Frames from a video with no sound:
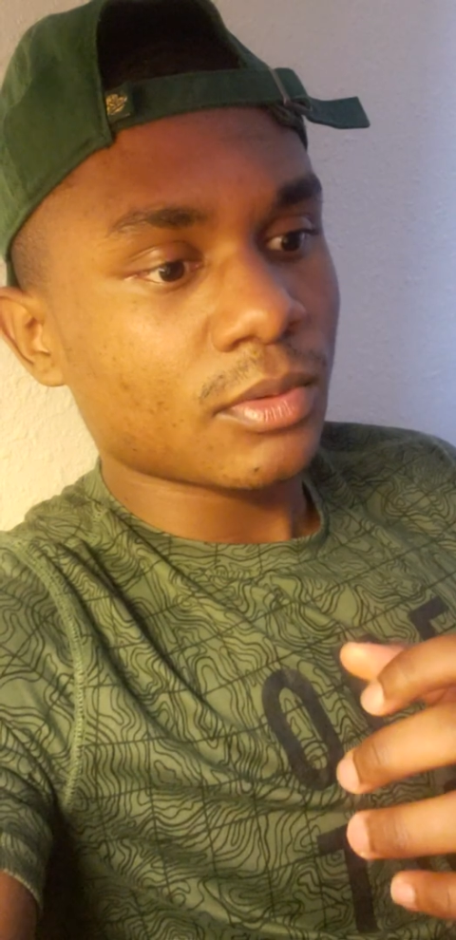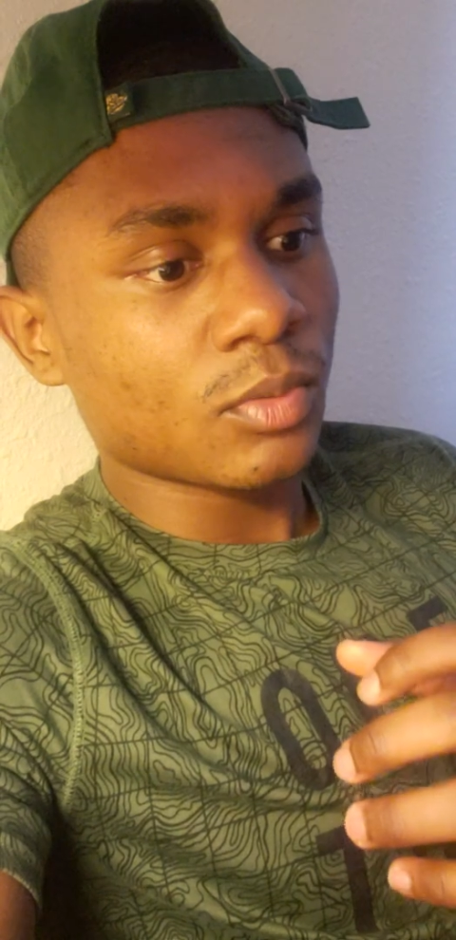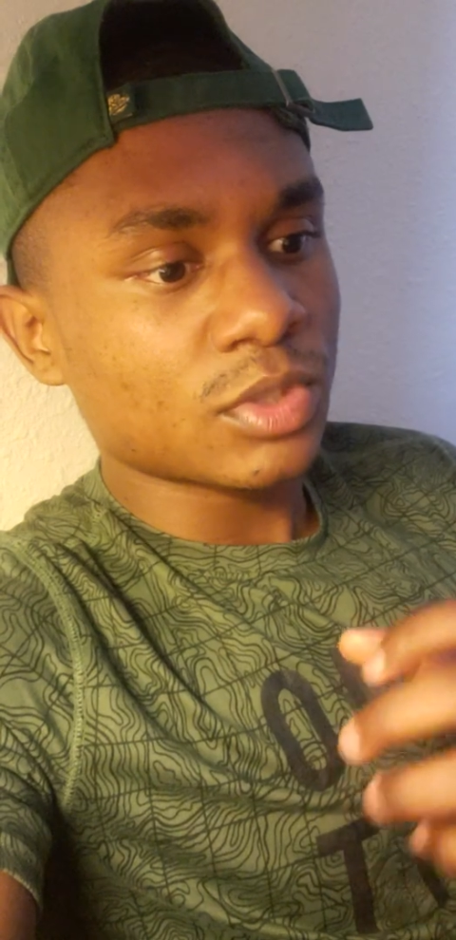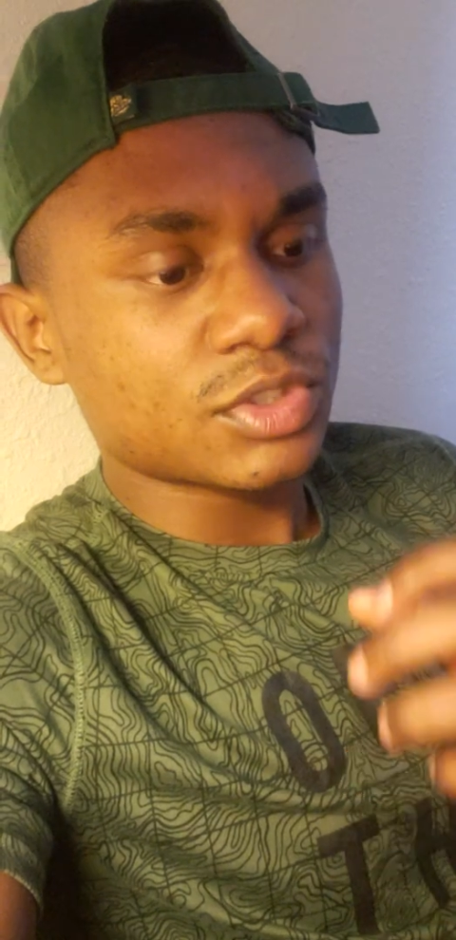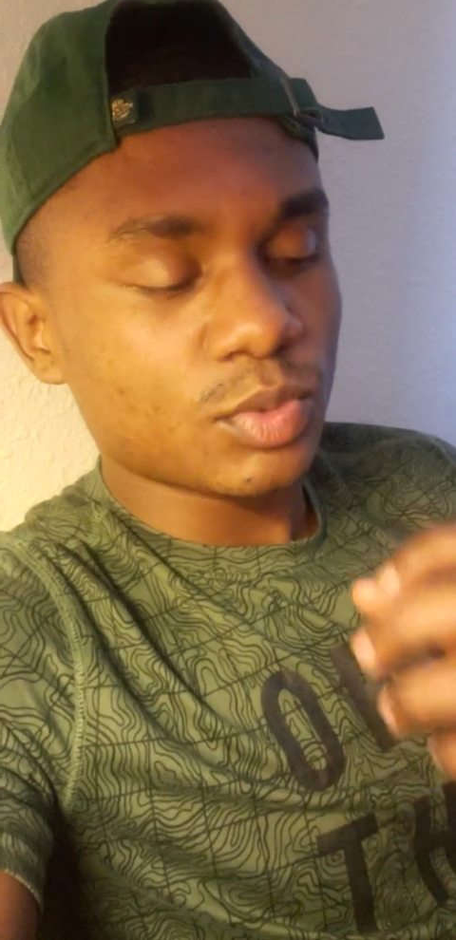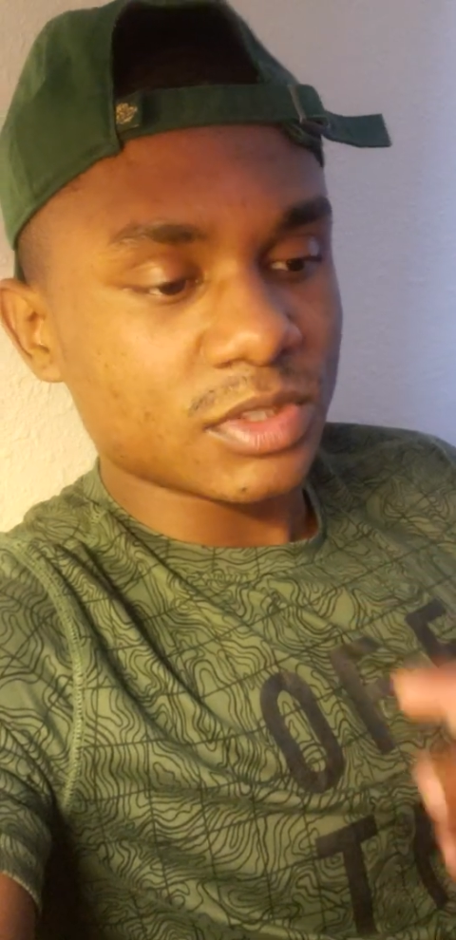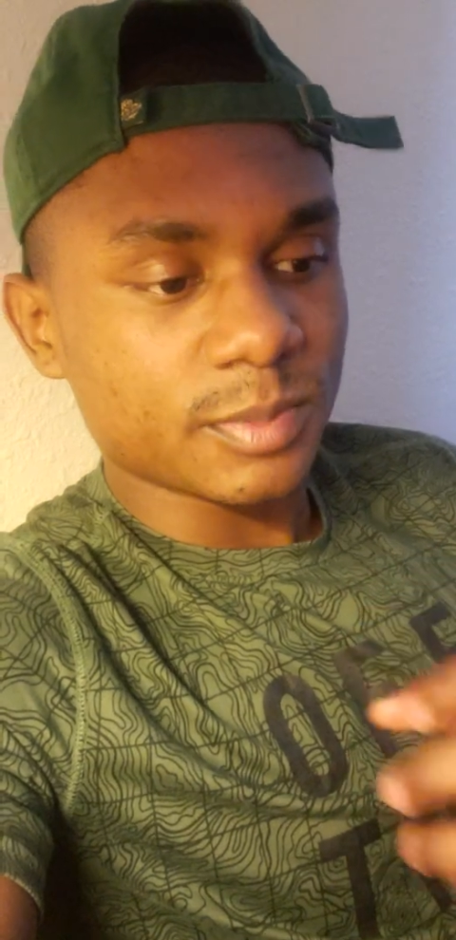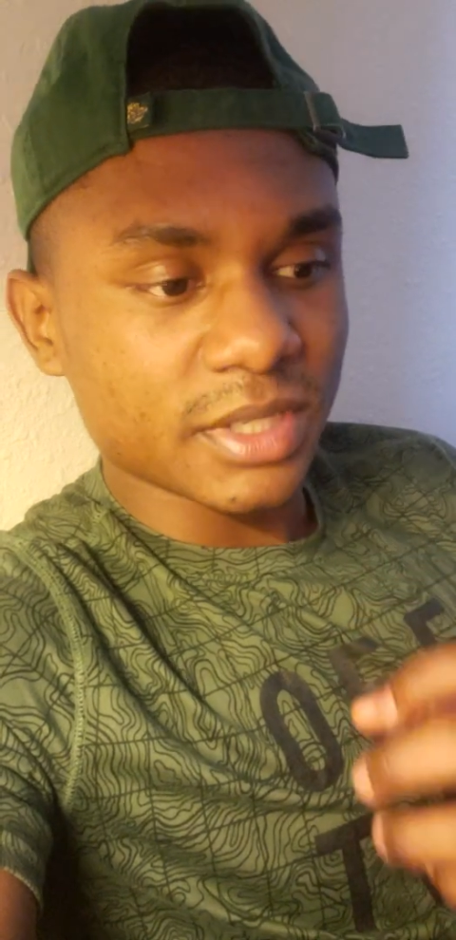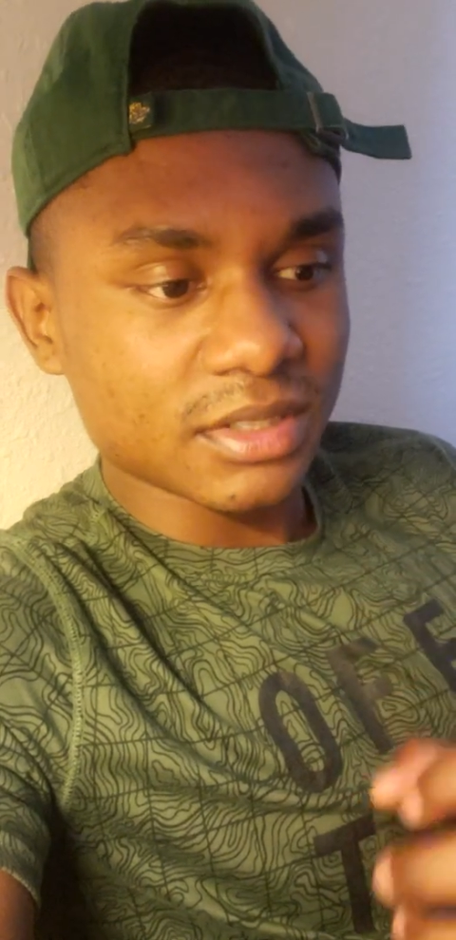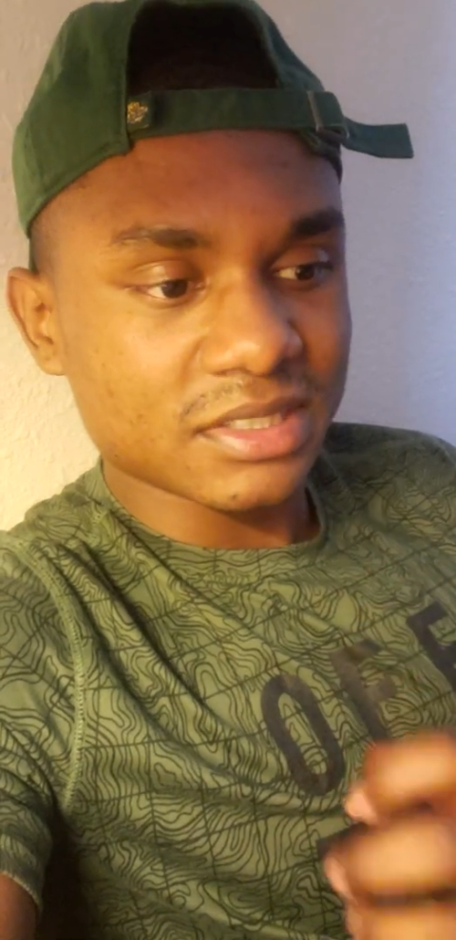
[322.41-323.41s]
what you was
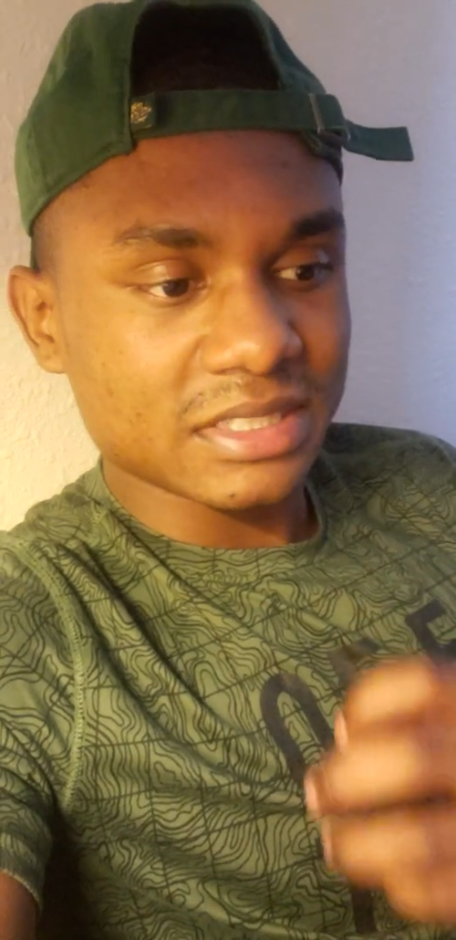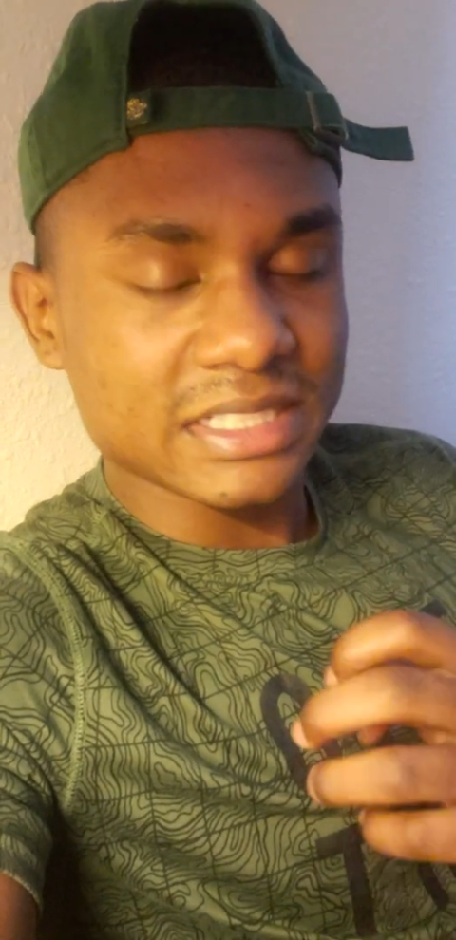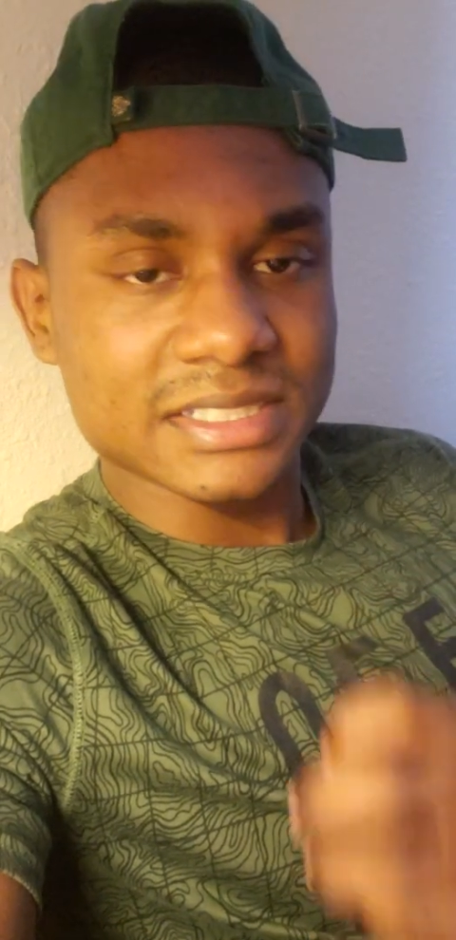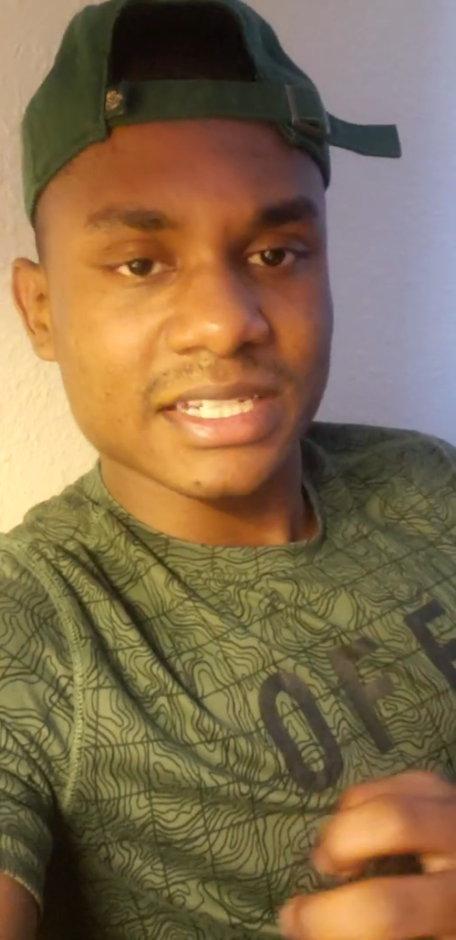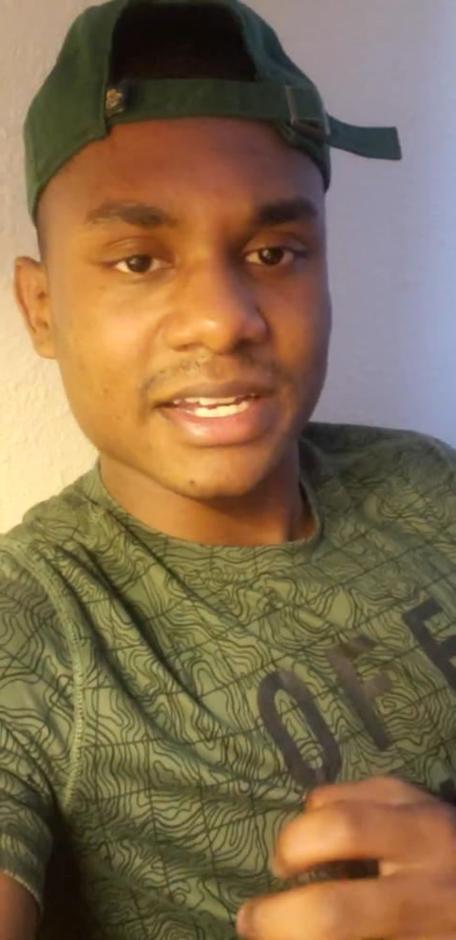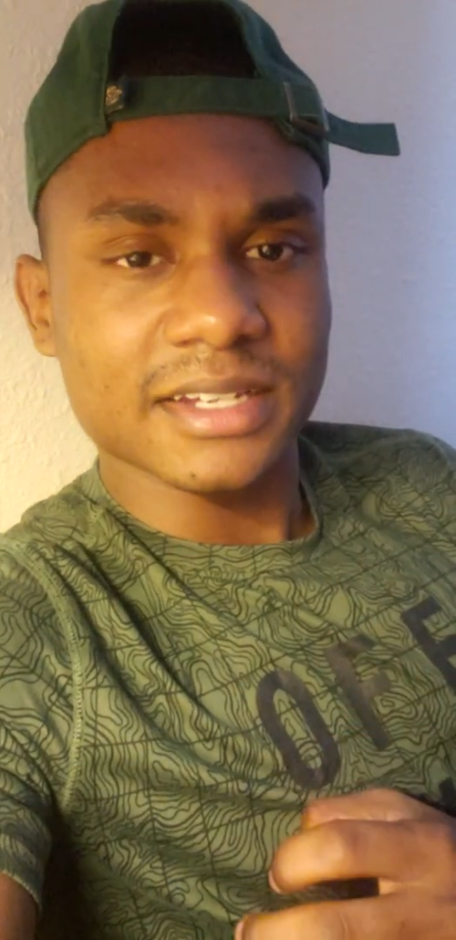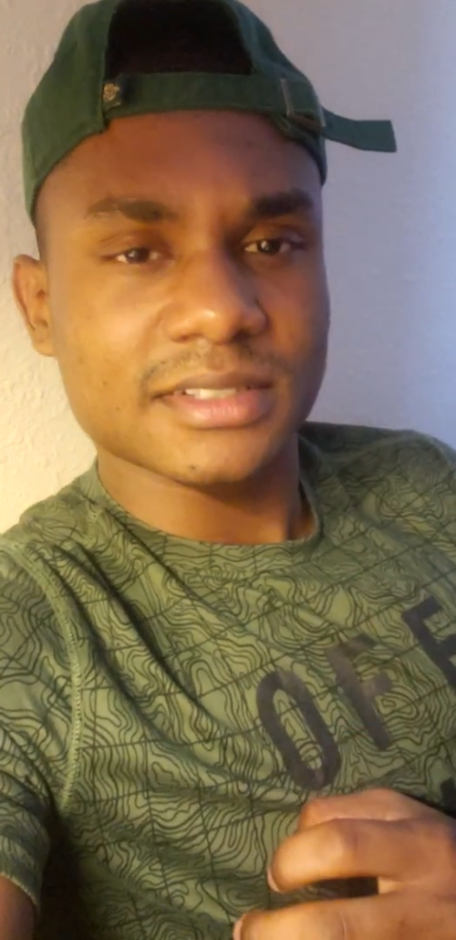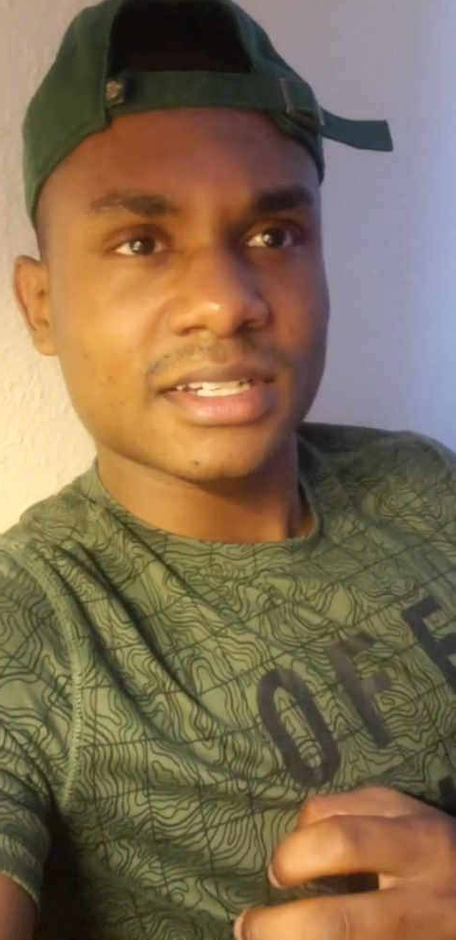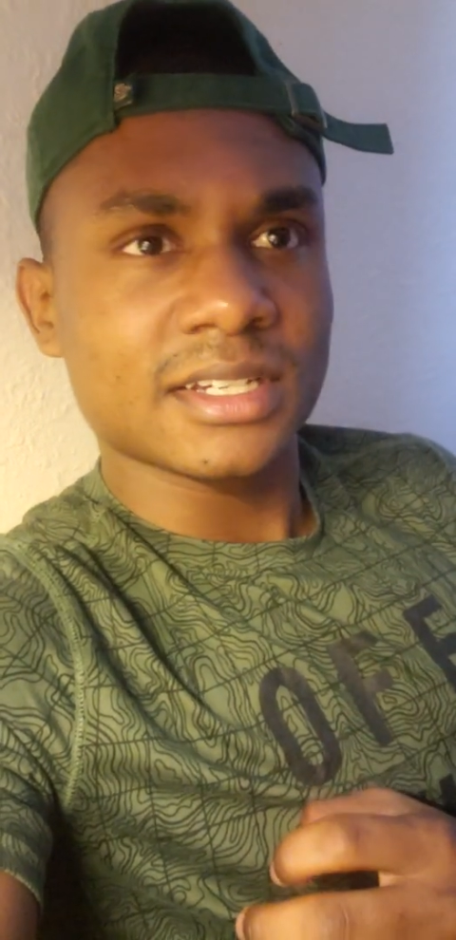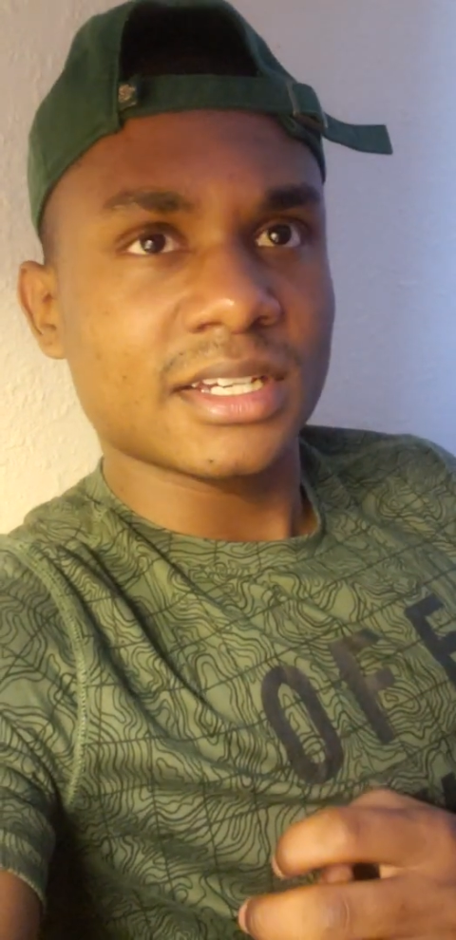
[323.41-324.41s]
building intact.